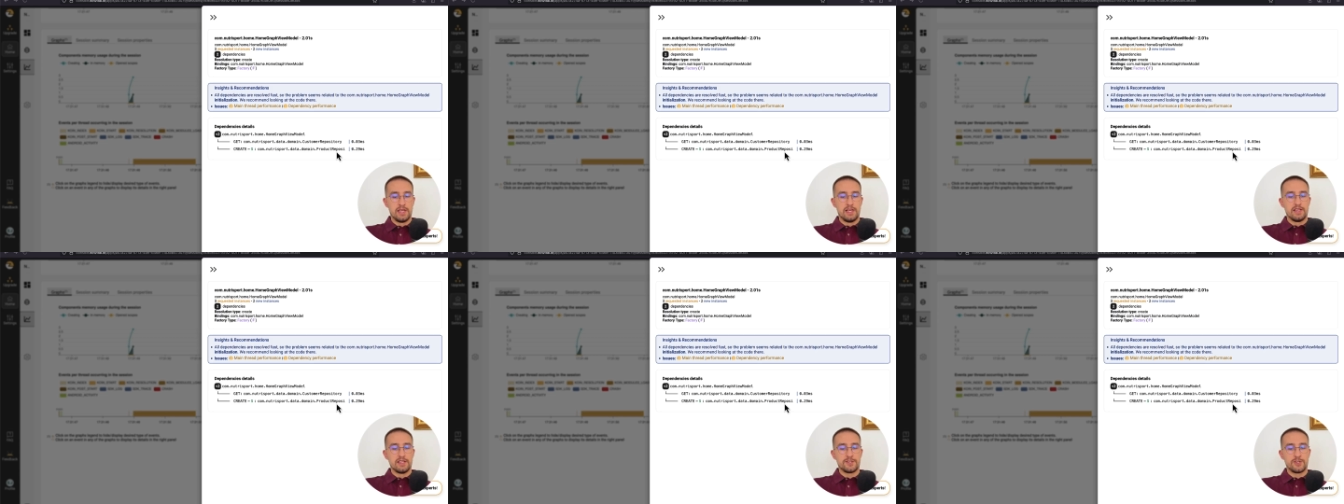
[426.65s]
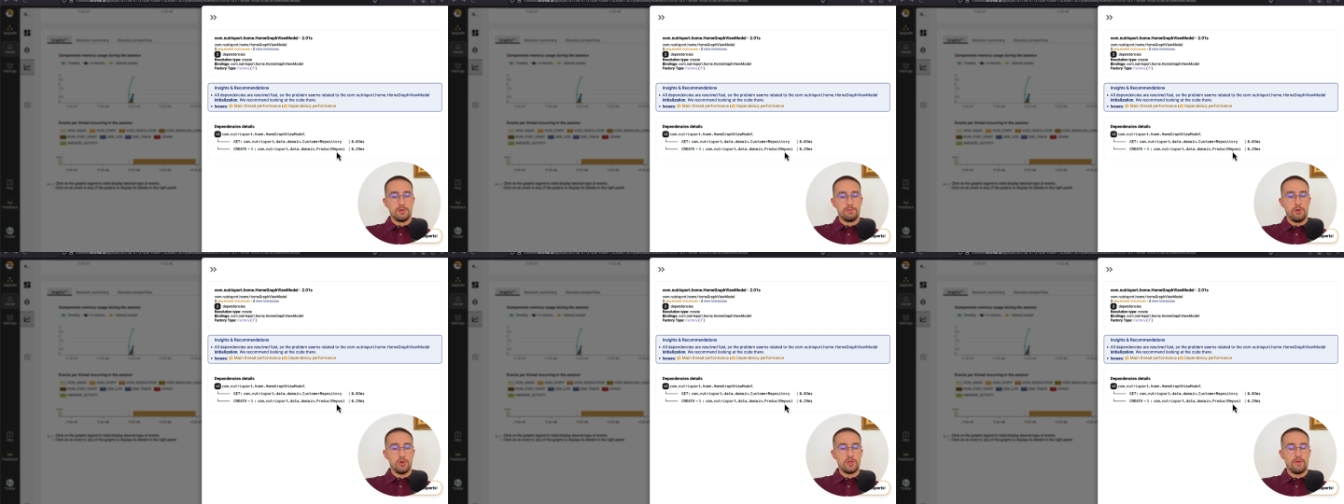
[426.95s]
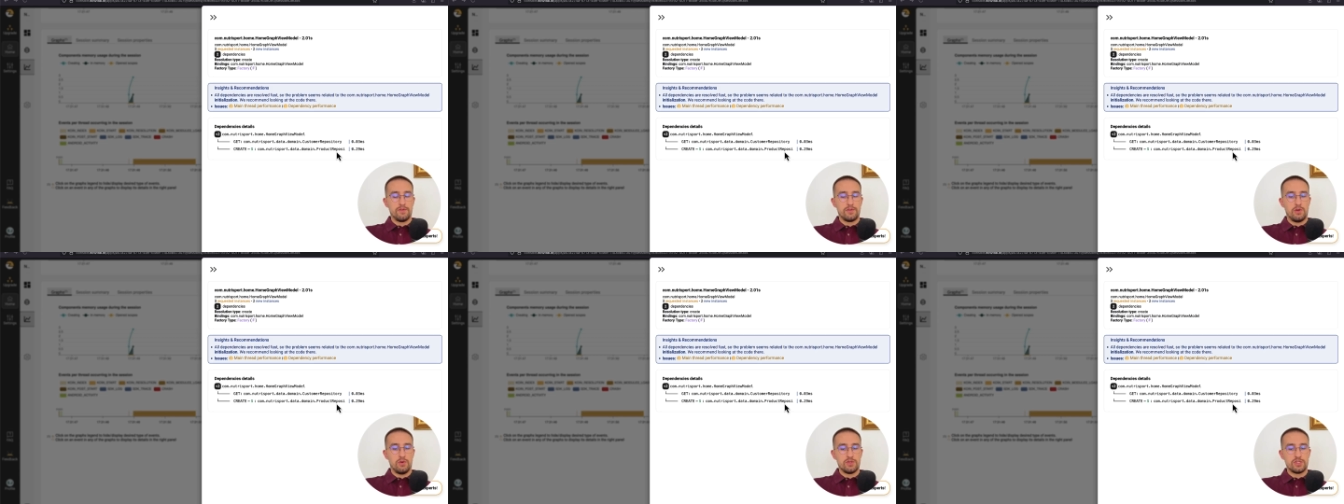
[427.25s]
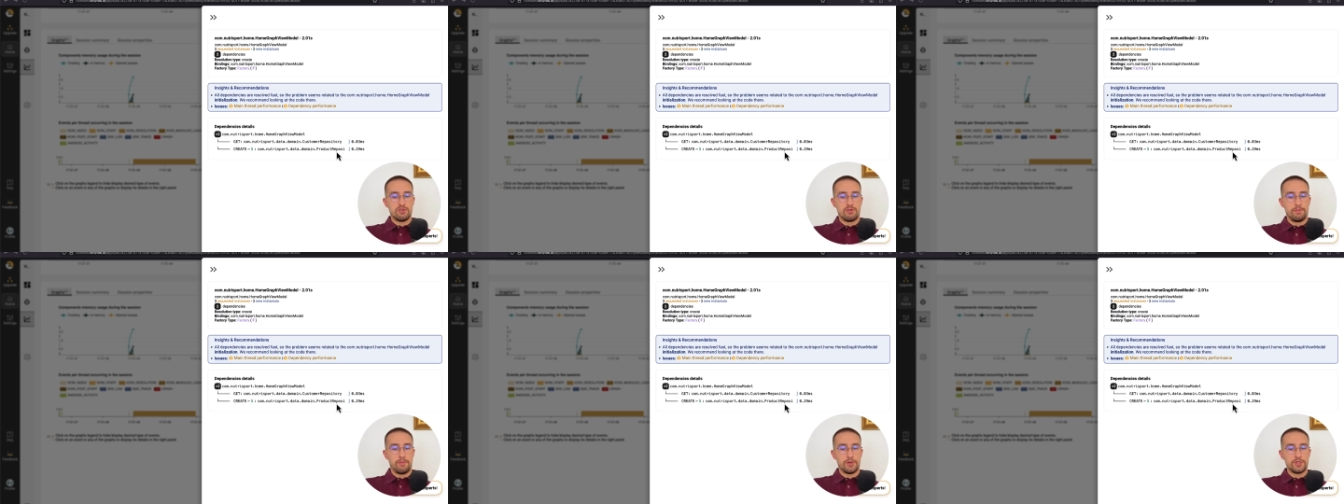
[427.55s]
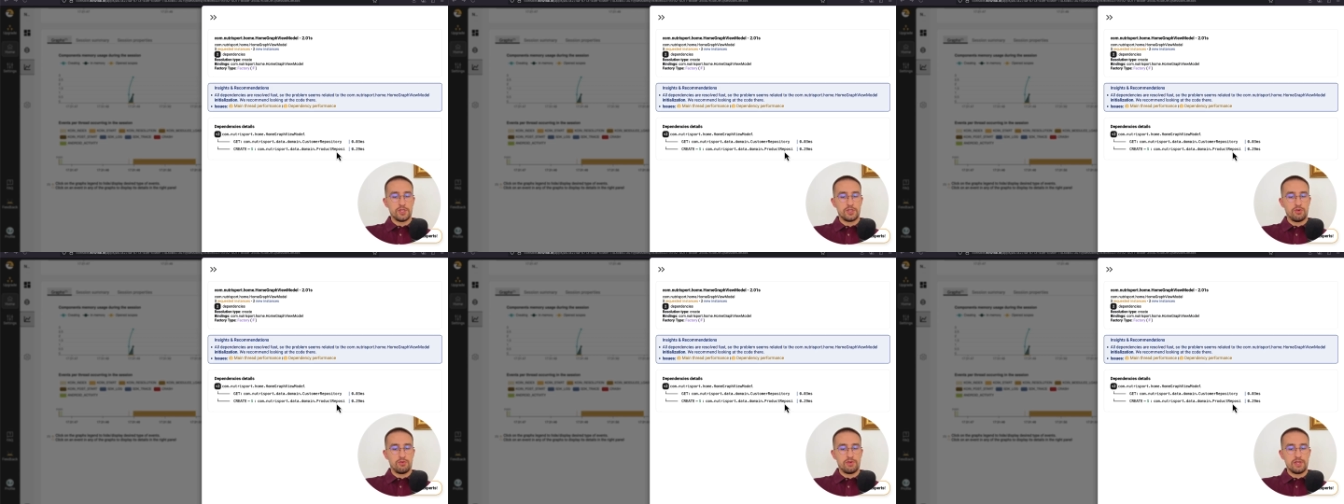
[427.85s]
So both of those
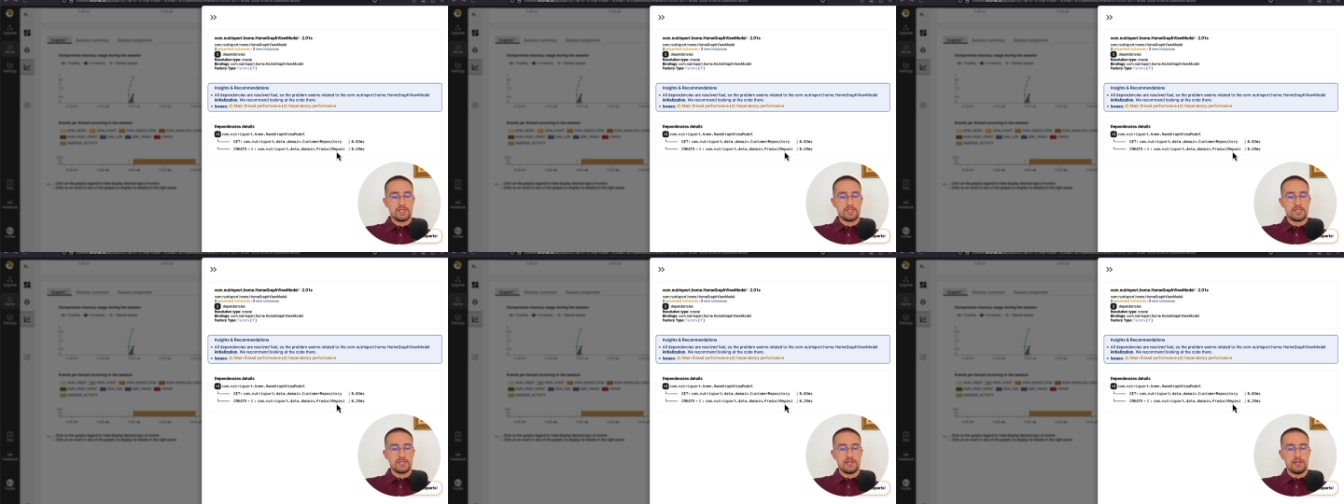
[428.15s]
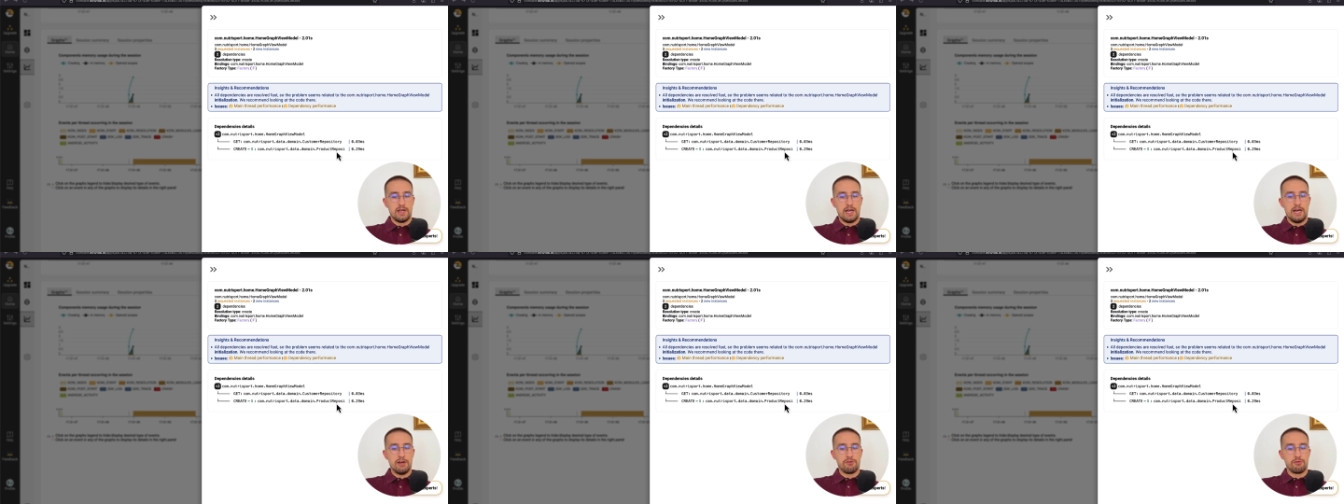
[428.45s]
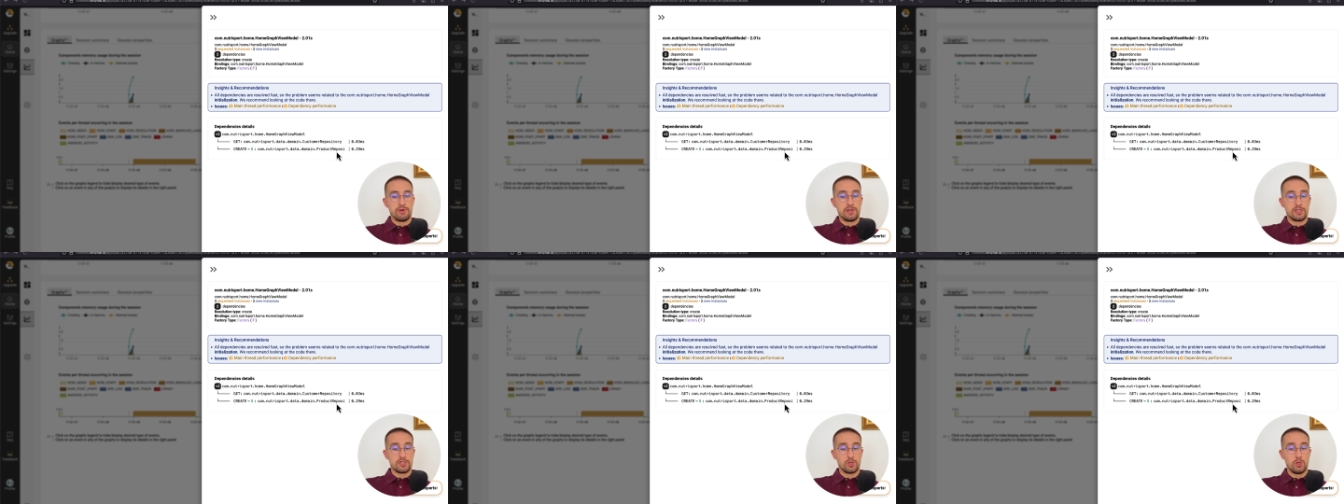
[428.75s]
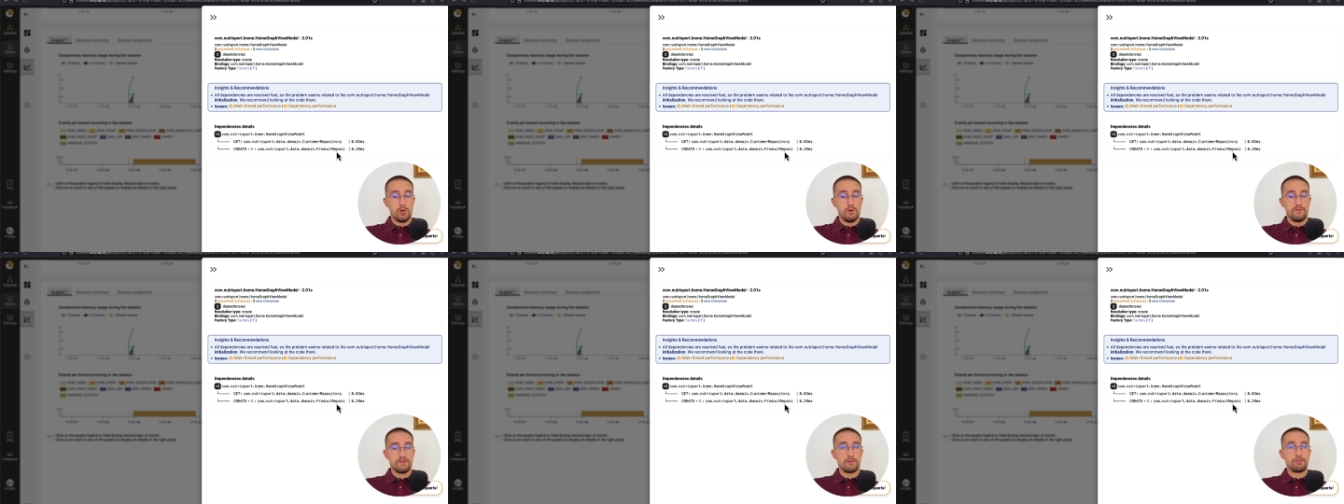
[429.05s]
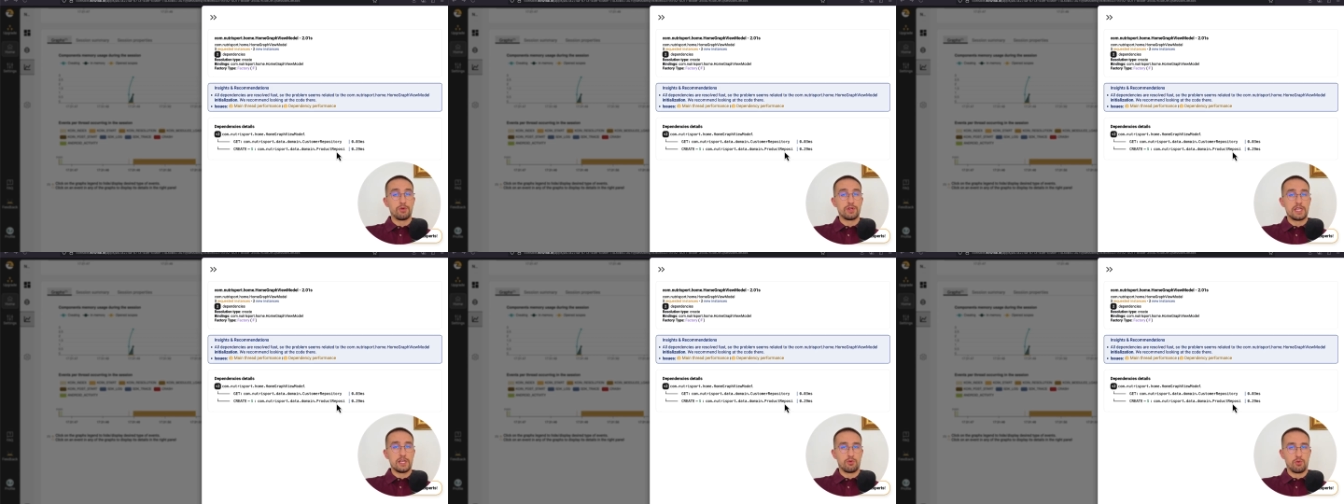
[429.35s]
repositories are resolved
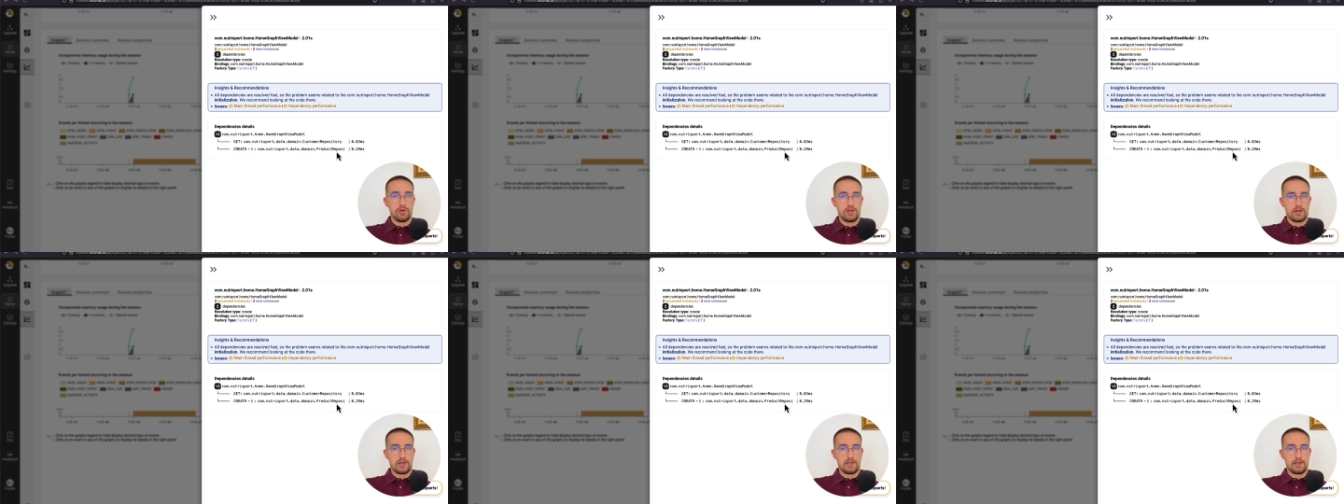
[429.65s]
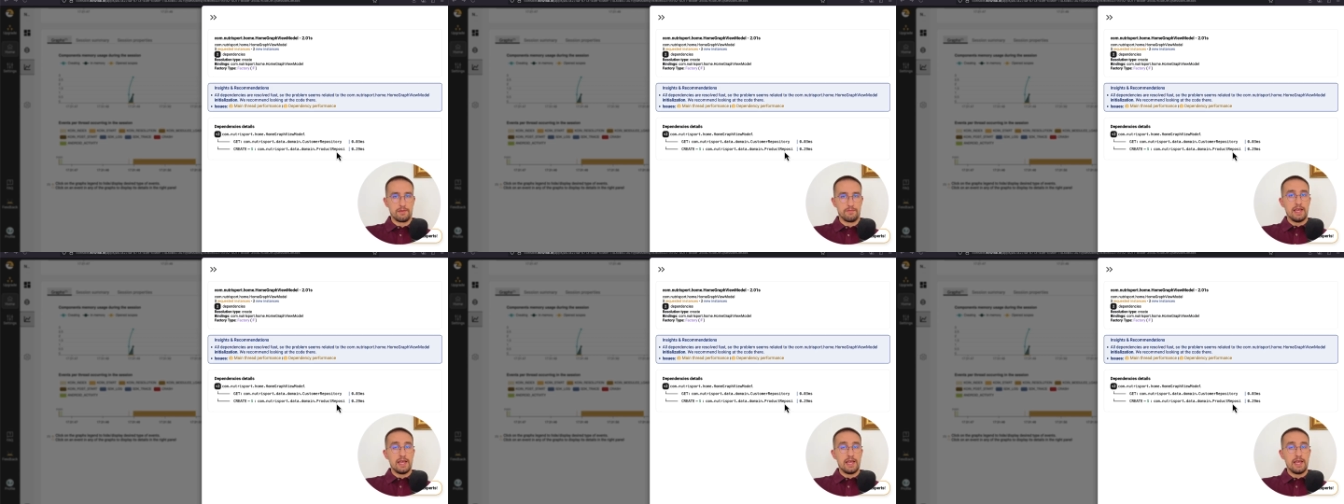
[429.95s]
pretty quickly.